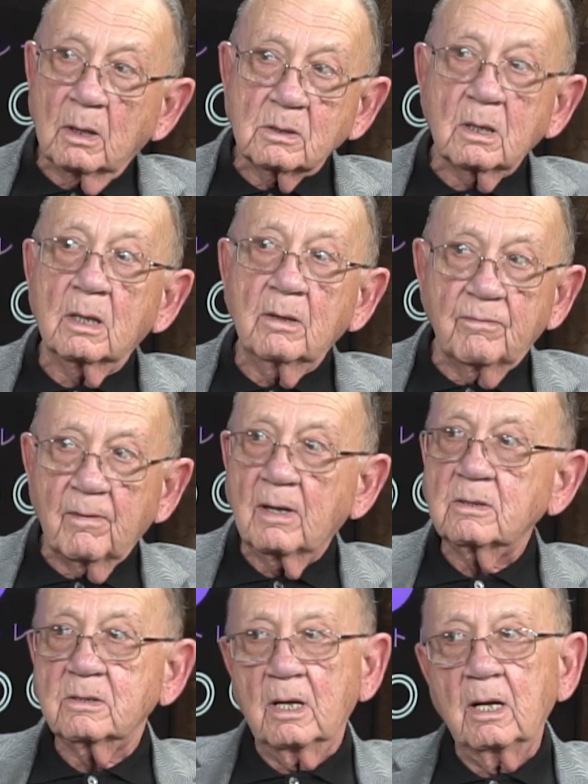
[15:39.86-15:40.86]
a Sonny
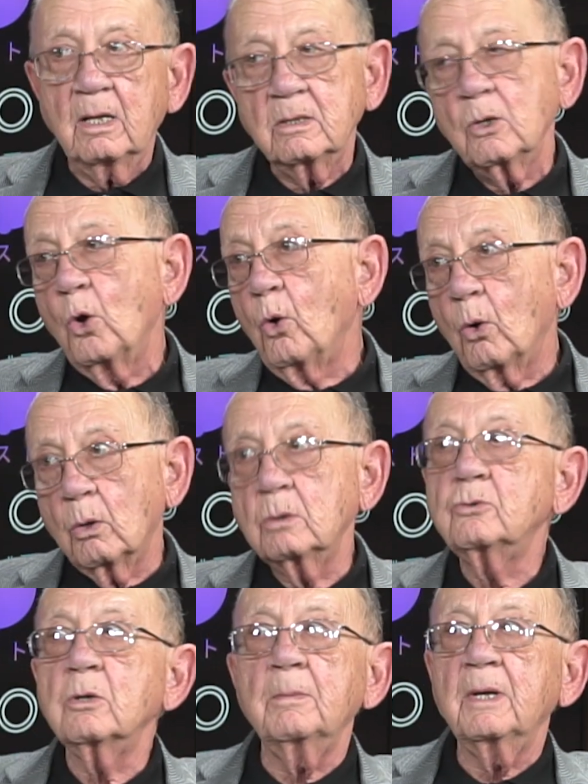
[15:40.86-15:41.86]
Franzese or a
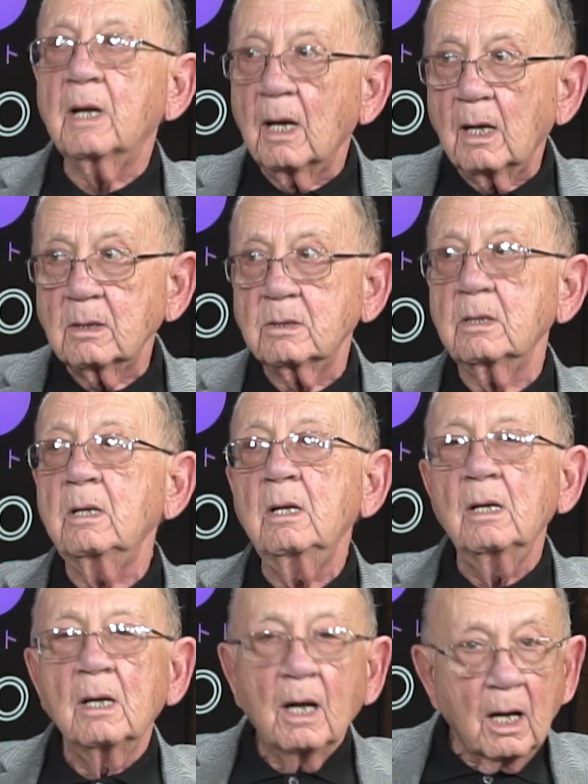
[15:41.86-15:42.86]
Jimmy Kachi
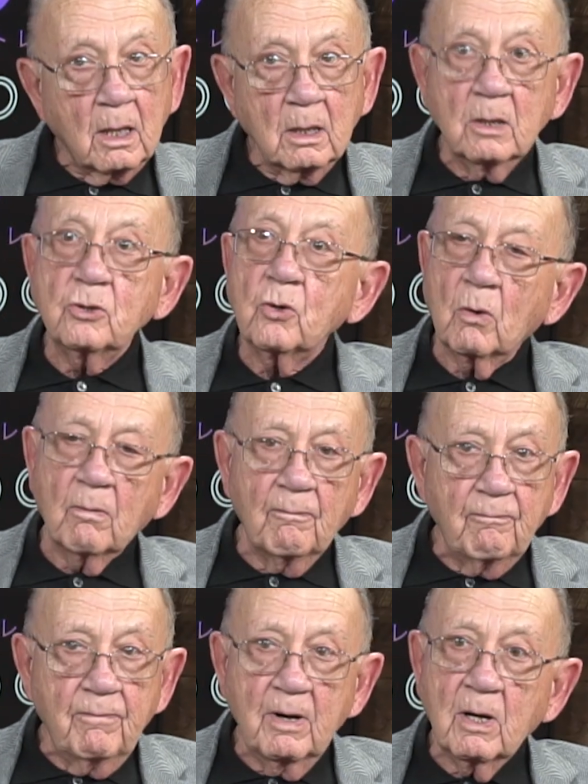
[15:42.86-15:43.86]
unless you're a
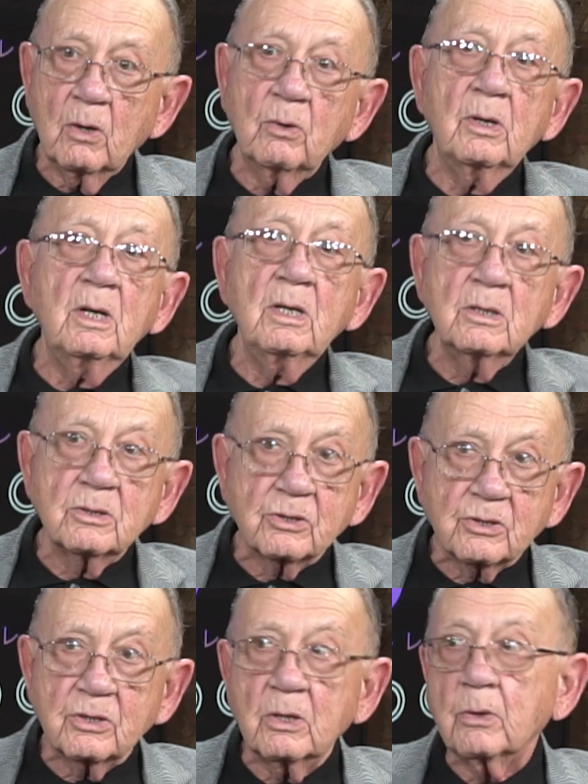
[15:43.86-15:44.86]
very
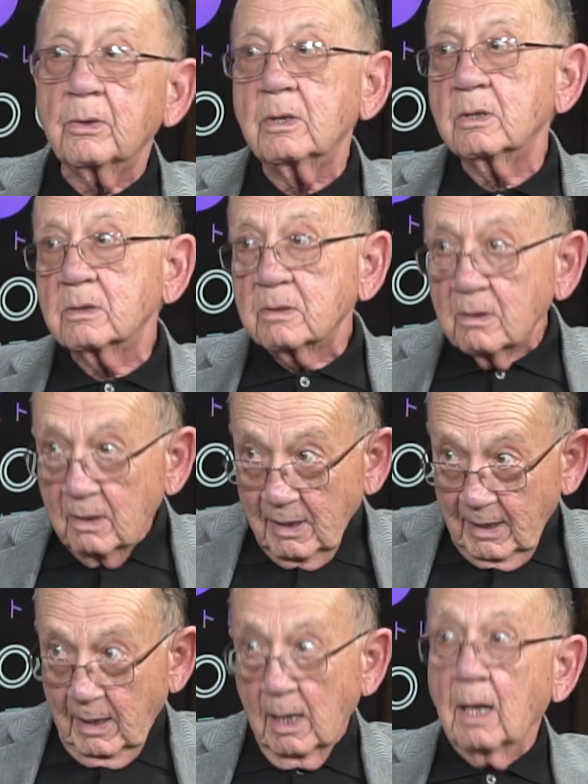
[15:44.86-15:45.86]
serious
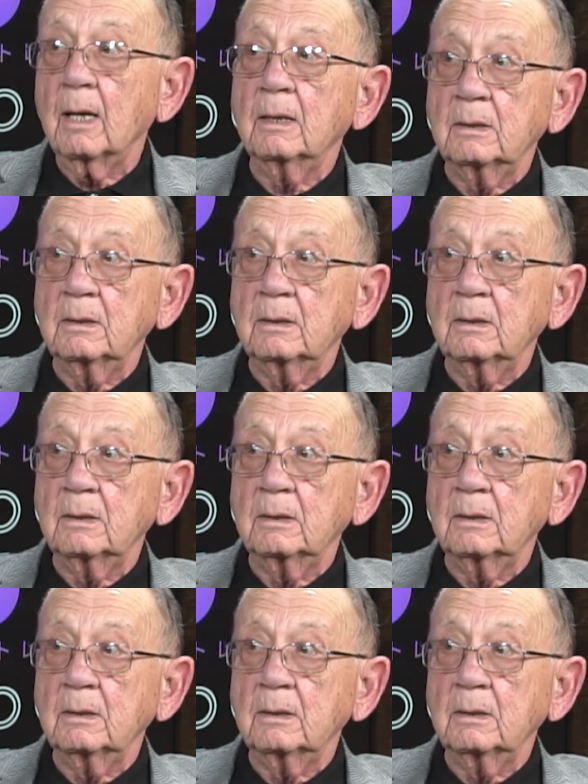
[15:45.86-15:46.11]
guy.